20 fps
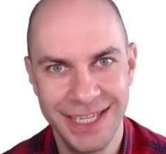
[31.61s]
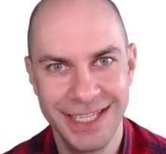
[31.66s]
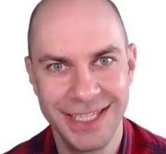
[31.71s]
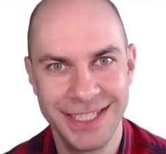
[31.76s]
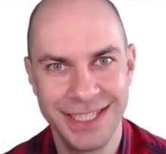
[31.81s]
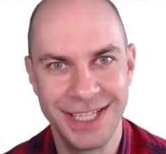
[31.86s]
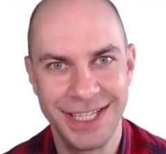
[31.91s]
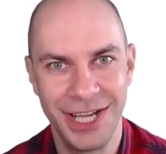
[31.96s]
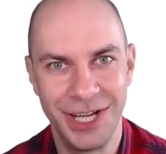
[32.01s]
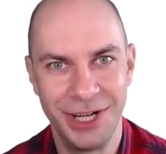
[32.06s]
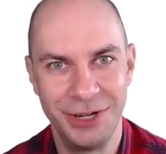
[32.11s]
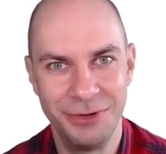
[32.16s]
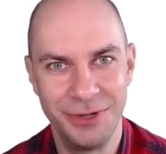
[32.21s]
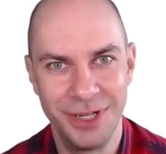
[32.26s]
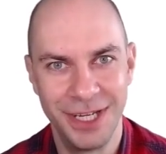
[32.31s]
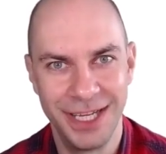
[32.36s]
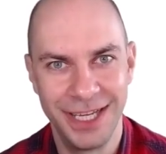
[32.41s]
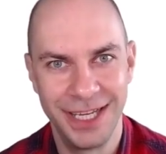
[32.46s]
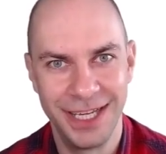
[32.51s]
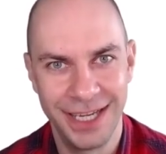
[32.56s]
So
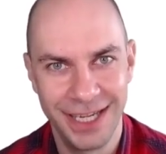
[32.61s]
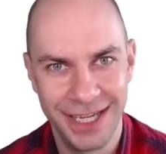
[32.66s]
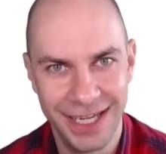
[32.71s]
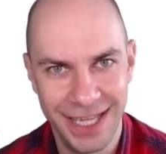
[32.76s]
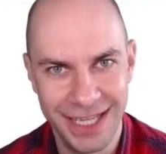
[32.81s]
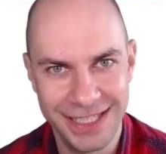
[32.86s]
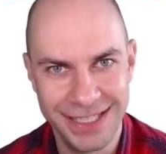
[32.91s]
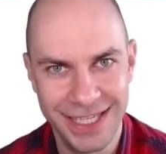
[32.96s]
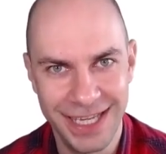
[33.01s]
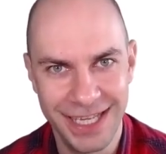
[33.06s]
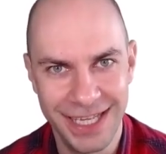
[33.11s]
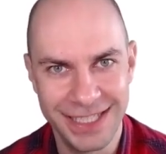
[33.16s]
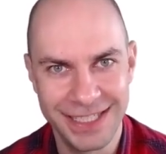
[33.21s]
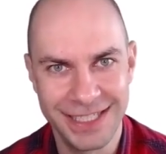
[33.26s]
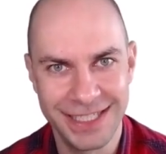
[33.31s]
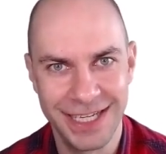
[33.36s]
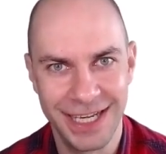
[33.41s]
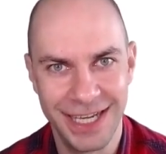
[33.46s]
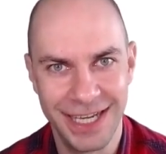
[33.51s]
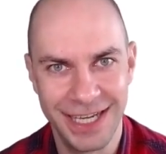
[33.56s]
let's get
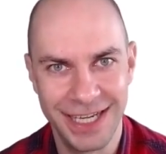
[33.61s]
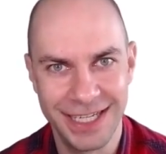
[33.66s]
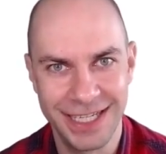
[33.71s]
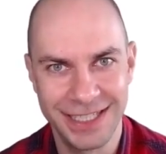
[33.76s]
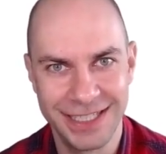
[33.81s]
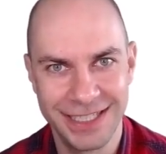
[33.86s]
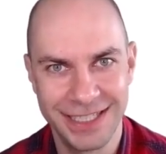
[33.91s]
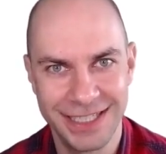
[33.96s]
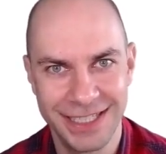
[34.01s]
started.